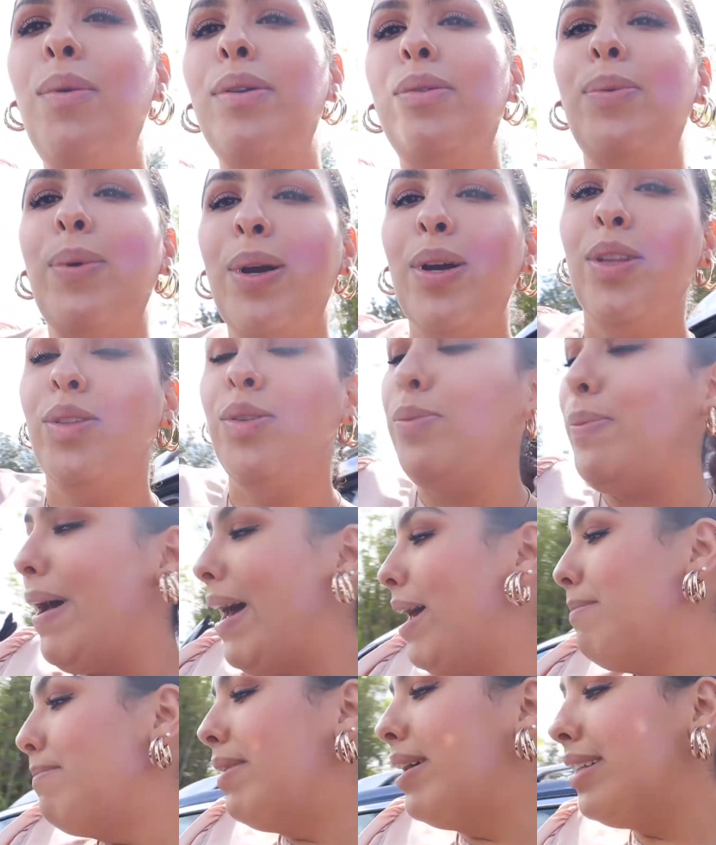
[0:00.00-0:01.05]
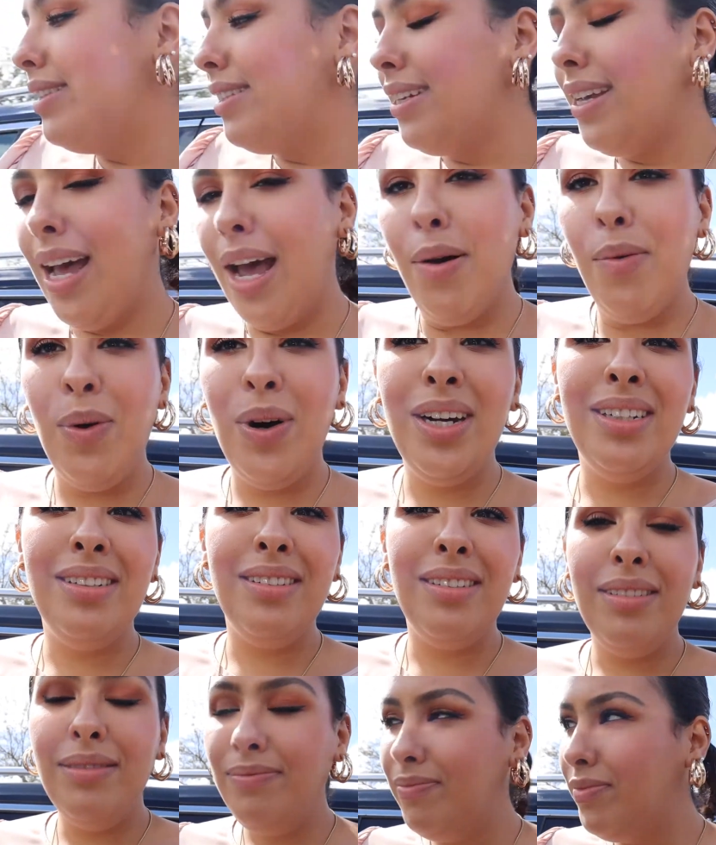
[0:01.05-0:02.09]
what we're going to buy, but
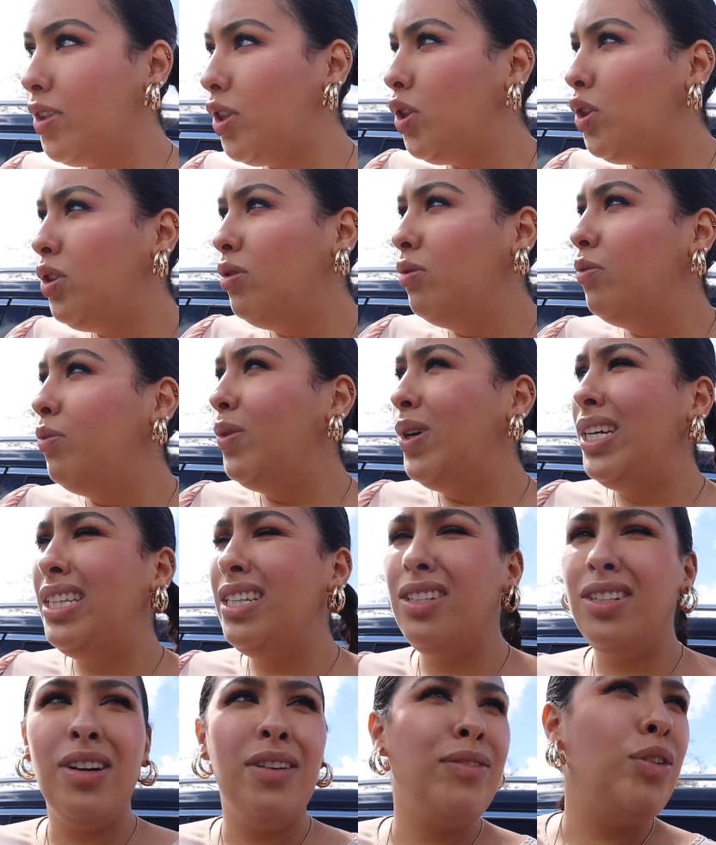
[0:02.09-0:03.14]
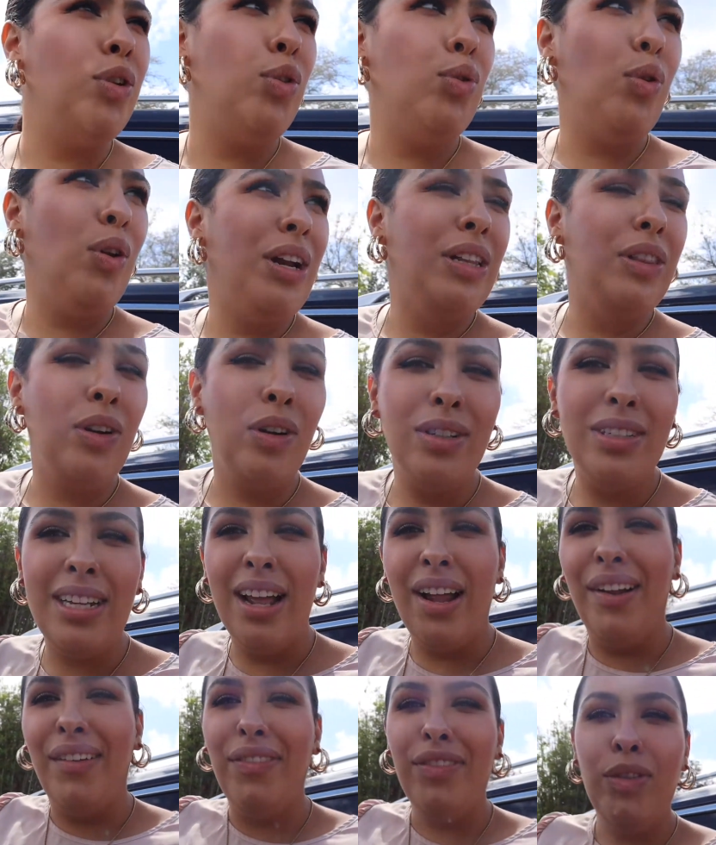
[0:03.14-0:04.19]
we deserve to treat
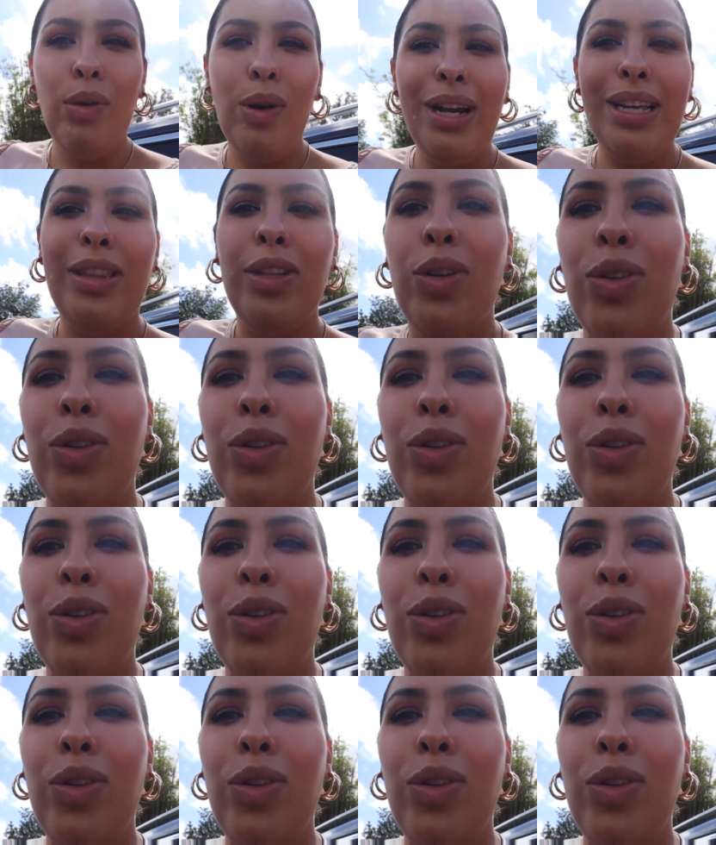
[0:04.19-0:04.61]
ourselves. Treat